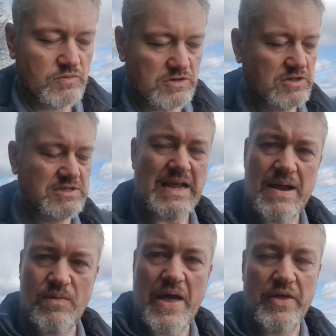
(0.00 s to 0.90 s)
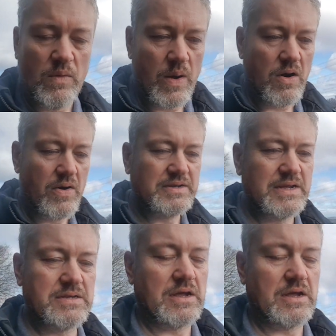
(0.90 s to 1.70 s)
same way that what I did,